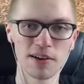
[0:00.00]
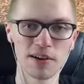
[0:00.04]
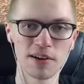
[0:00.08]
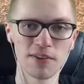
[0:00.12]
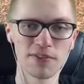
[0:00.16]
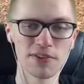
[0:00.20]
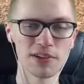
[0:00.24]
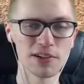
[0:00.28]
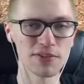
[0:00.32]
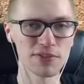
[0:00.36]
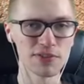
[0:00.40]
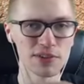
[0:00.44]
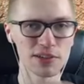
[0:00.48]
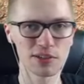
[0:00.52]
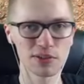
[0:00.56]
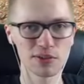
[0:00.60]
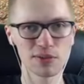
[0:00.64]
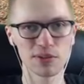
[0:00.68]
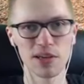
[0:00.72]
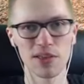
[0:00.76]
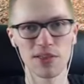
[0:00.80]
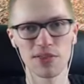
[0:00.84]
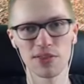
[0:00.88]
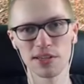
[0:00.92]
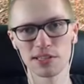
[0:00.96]
feel free to
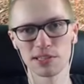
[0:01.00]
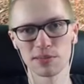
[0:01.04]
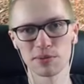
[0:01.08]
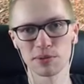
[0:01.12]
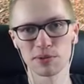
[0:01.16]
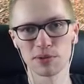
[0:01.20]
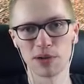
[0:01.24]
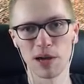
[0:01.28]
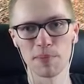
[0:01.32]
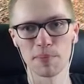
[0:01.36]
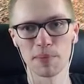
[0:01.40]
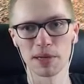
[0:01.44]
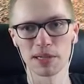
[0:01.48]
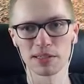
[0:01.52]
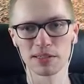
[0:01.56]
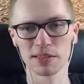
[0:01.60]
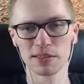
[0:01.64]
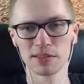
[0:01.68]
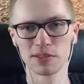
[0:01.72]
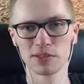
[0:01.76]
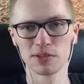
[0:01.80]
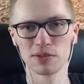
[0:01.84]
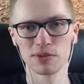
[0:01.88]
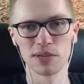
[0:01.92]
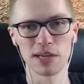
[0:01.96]
hit the subscribe
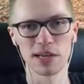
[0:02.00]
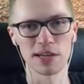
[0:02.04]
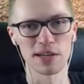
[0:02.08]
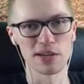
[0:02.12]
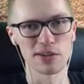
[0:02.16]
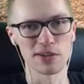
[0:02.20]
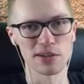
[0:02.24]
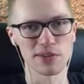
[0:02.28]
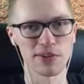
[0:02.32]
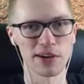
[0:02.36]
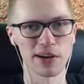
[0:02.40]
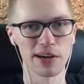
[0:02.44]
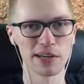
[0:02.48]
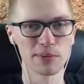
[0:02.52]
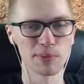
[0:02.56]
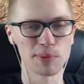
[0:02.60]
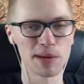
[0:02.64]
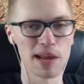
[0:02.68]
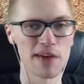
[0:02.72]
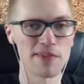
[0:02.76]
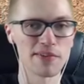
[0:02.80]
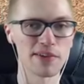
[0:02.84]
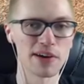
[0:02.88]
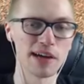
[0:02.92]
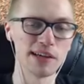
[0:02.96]
button to get notified
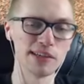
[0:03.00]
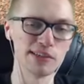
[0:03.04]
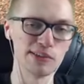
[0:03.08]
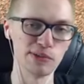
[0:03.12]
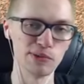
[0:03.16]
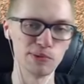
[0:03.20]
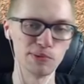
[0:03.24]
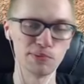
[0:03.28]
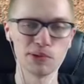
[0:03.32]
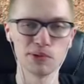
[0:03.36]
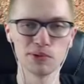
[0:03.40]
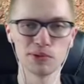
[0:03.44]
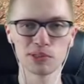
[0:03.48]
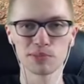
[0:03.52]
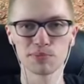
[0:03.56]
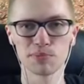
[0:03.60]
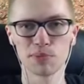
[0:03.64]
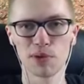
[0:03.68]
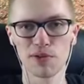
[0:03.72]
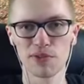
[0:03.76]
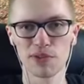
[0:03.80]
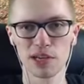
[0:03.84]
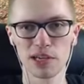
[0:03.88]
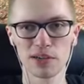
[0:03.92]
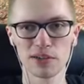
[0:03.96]
whenever I do post
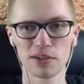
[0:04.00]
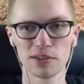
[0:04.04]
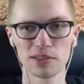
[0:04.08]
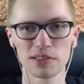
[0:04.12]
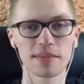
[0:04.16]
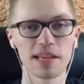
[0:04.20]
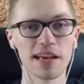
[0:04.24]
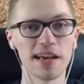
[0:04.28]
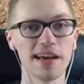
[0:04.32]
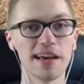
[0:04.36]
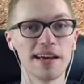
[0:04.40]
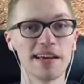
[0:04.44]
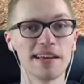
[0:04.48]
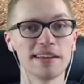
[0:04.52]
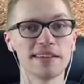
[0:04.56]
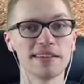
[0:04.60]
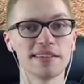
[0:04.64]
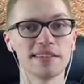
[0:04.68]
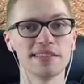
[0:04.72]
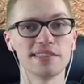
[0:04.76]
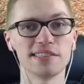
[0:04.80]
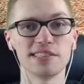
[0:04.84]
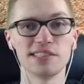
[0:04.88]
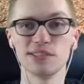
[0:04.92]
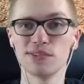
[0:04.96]
more videos, and
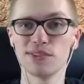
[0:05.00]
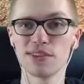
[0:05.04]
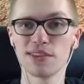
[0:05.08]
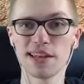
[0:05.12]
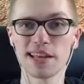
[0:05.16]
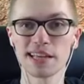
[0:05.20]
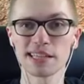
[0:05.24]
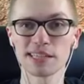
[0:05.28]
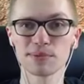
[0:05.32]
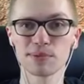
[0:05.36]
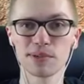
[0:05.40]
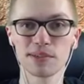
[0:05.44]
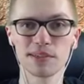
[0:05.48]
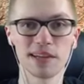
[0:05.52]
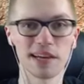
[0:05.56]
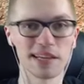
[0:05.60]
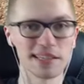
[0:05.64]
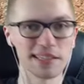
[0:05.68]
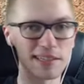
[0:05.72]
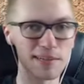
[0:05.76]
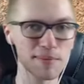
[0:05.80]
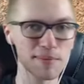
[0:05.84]
see you in the next one. Until